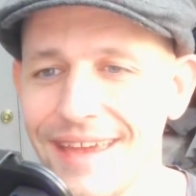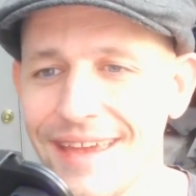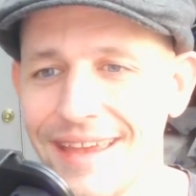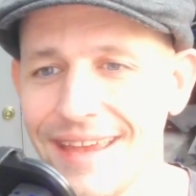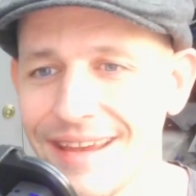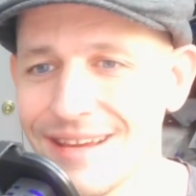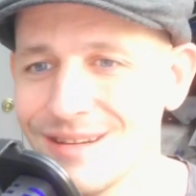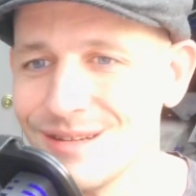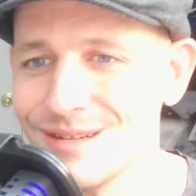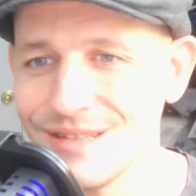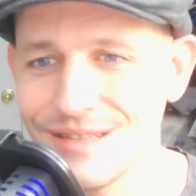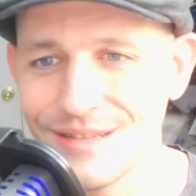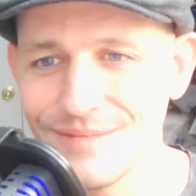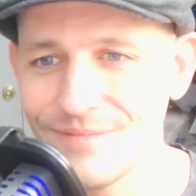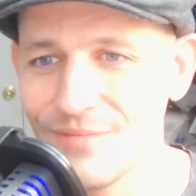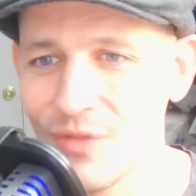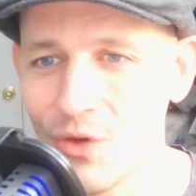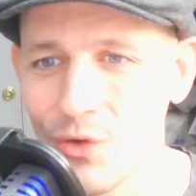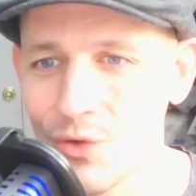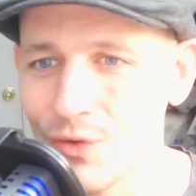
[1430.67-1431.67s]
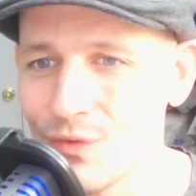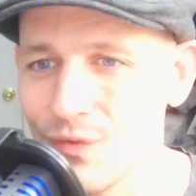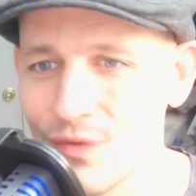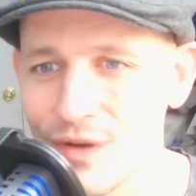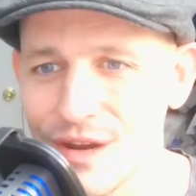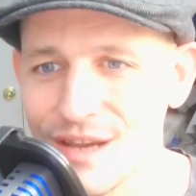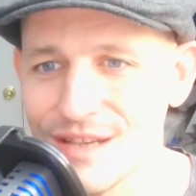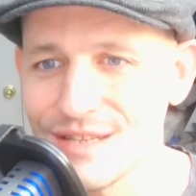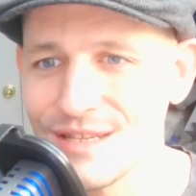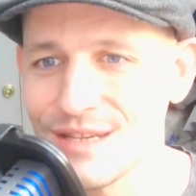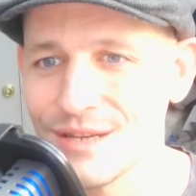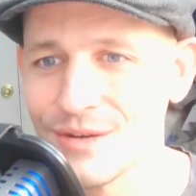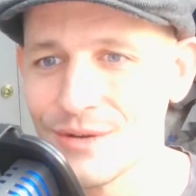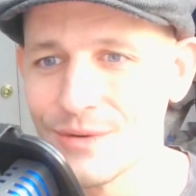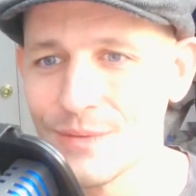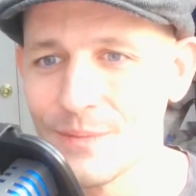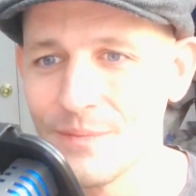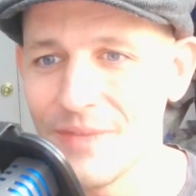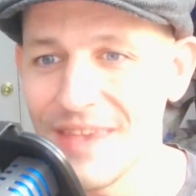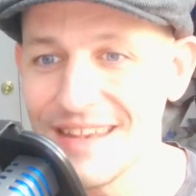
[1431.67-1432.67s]
And the old phrase, you
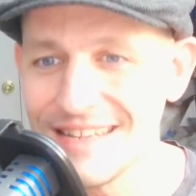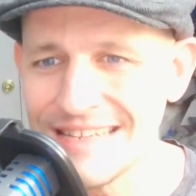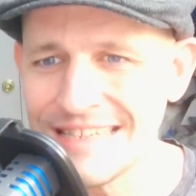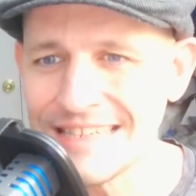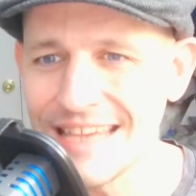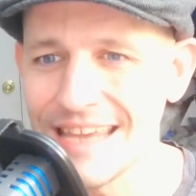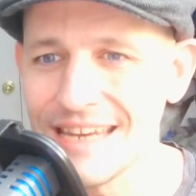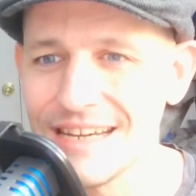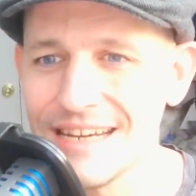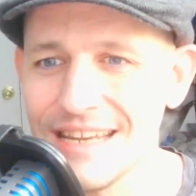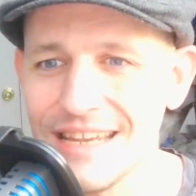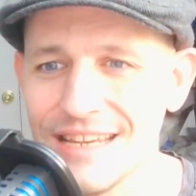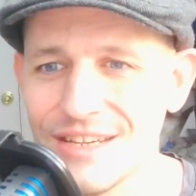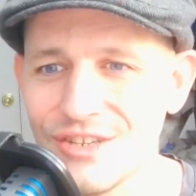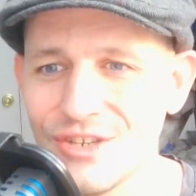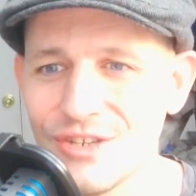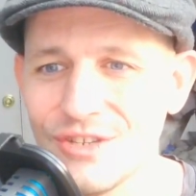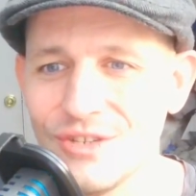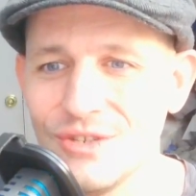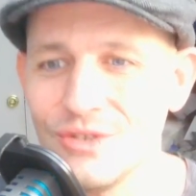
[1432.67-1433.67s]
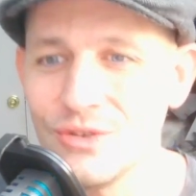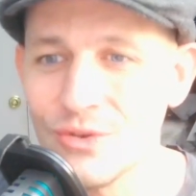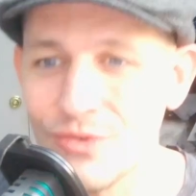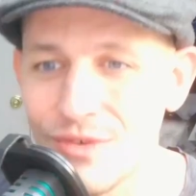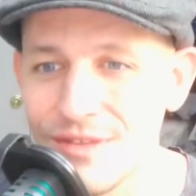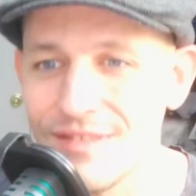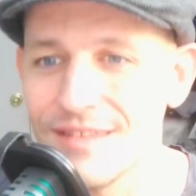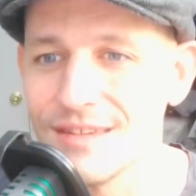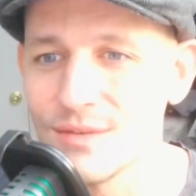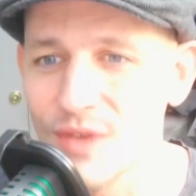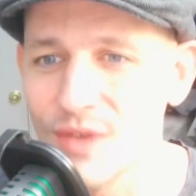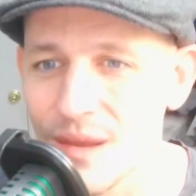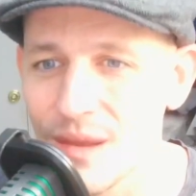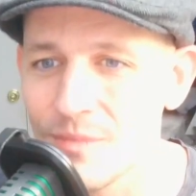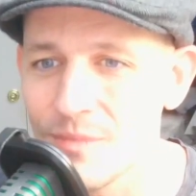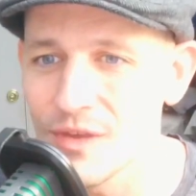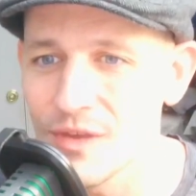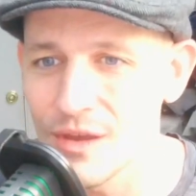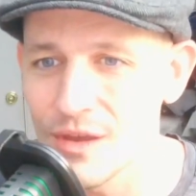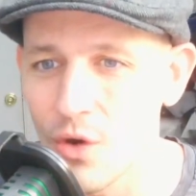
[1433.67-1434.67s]
know, insanity is just doing the same
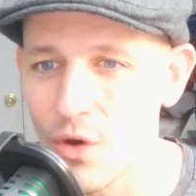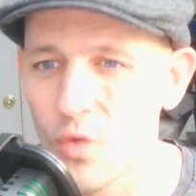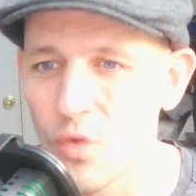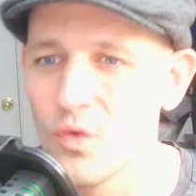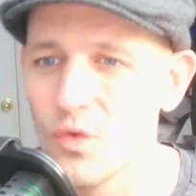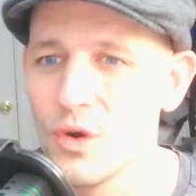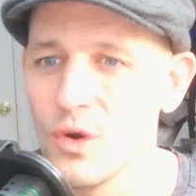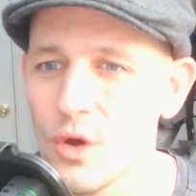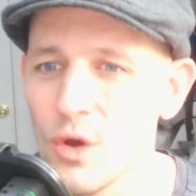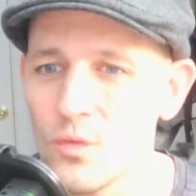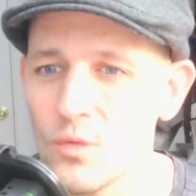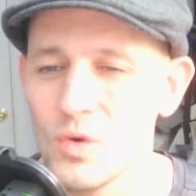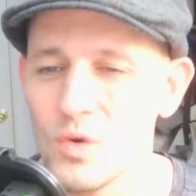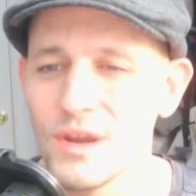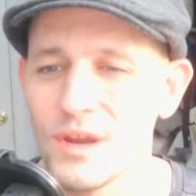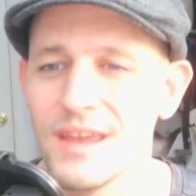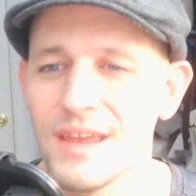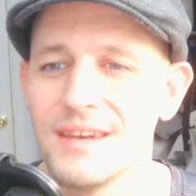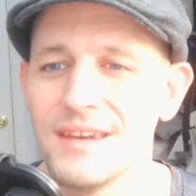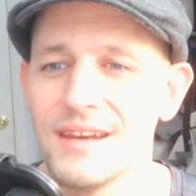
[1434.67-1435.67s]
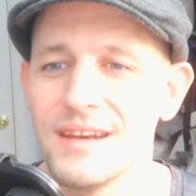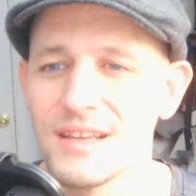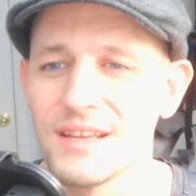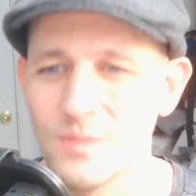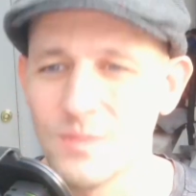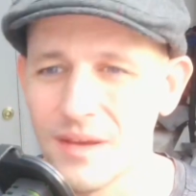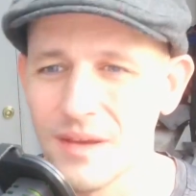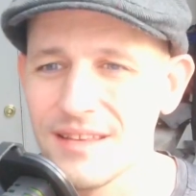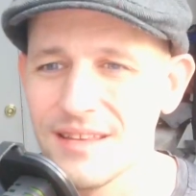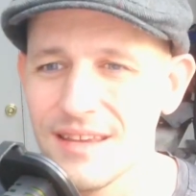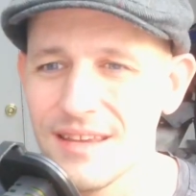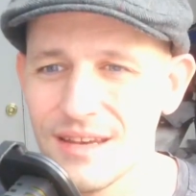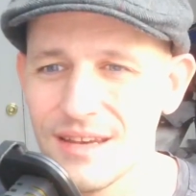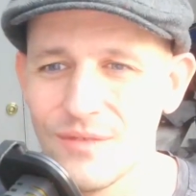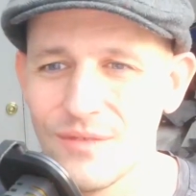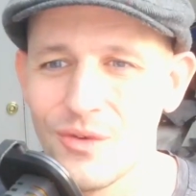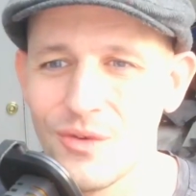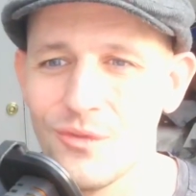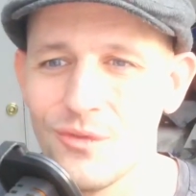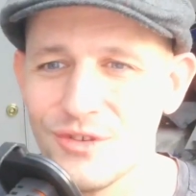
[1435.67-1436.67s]
thing over and over again and expecting a
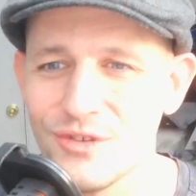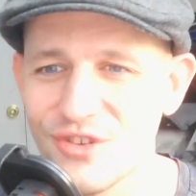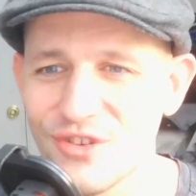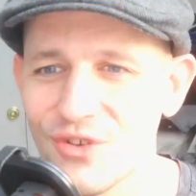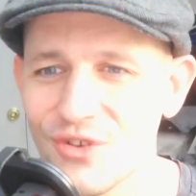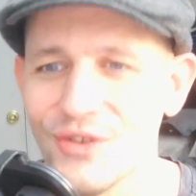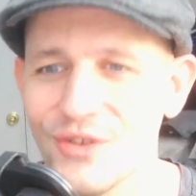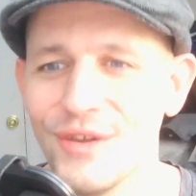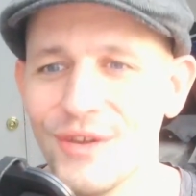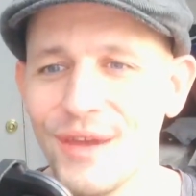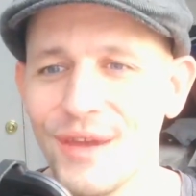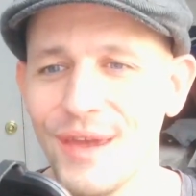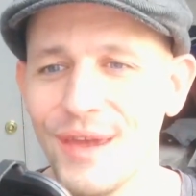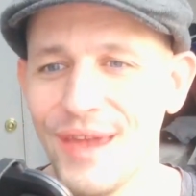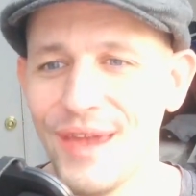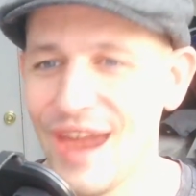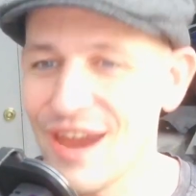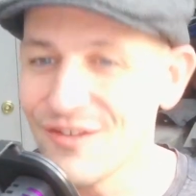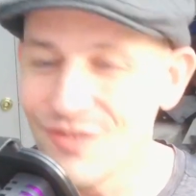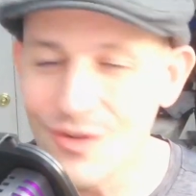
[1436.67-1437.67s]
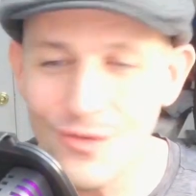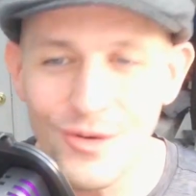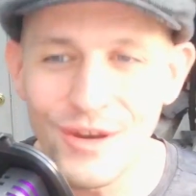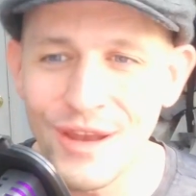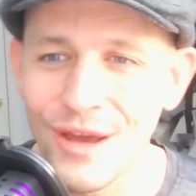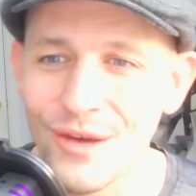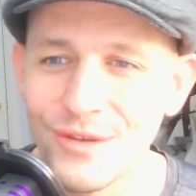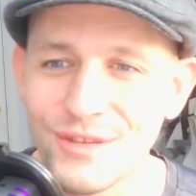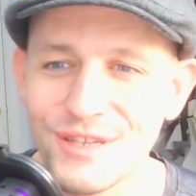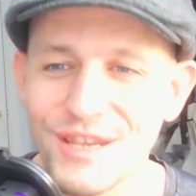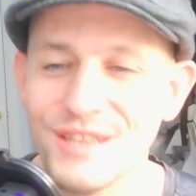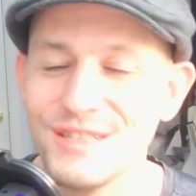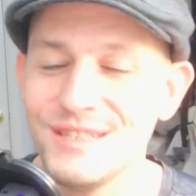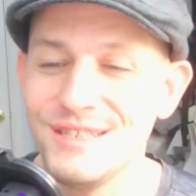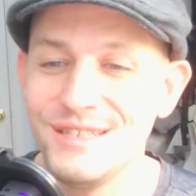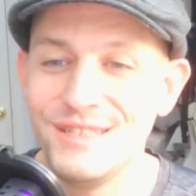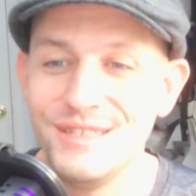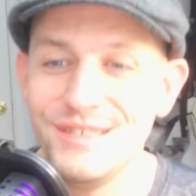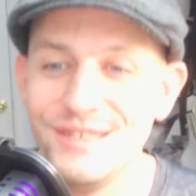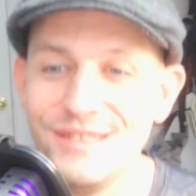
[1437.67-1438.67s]
different result. Everyone else has
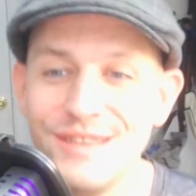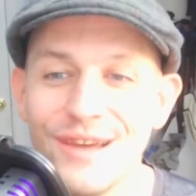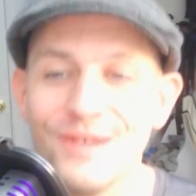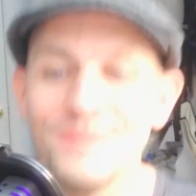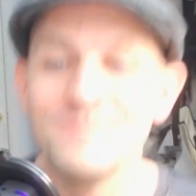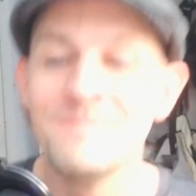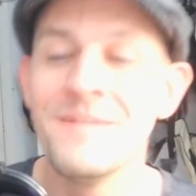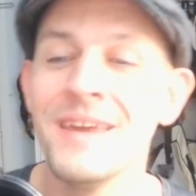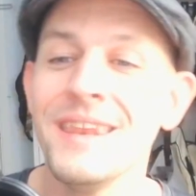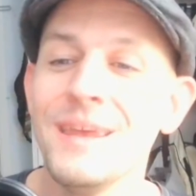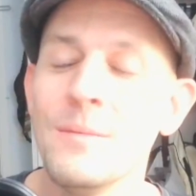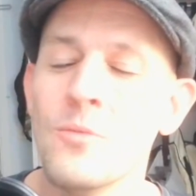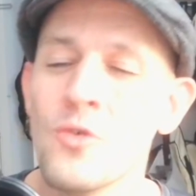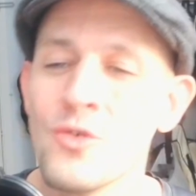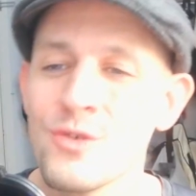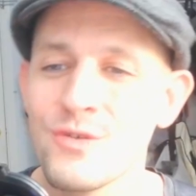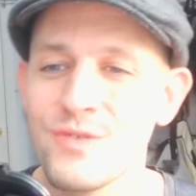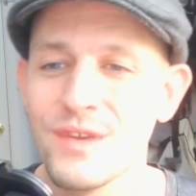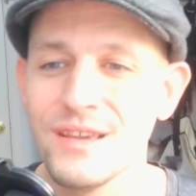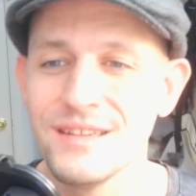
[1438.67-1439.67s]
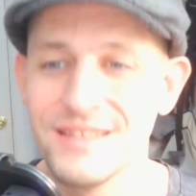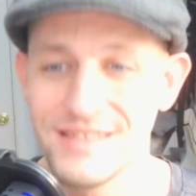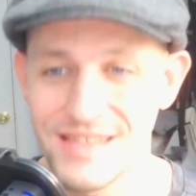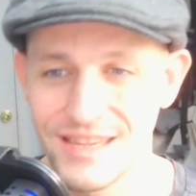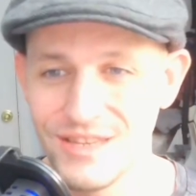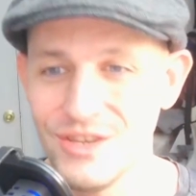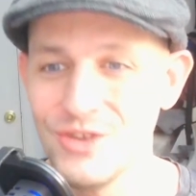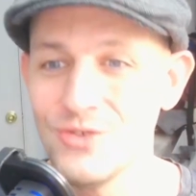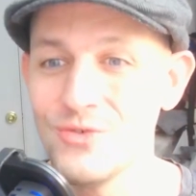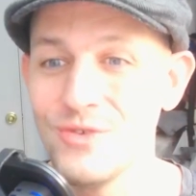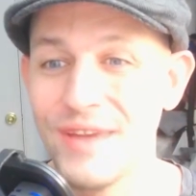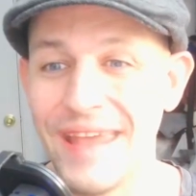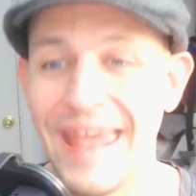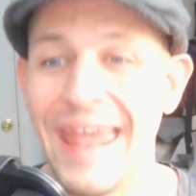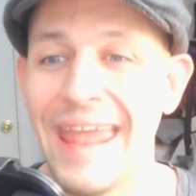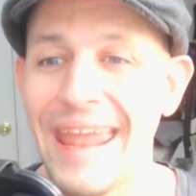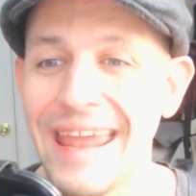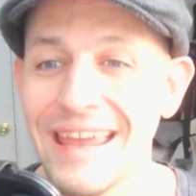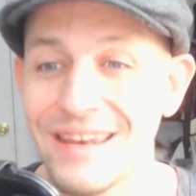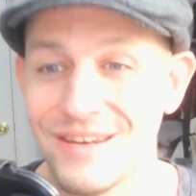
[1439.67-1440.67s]
done many more things than you
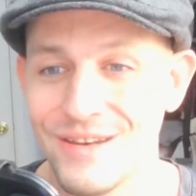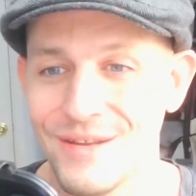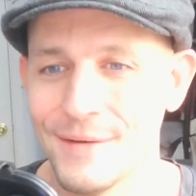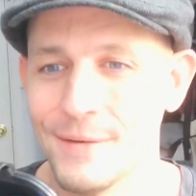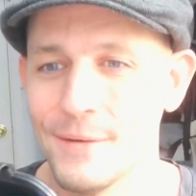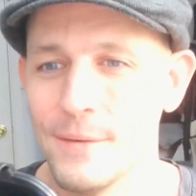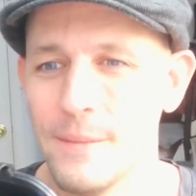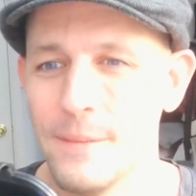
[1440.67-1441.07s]
can do.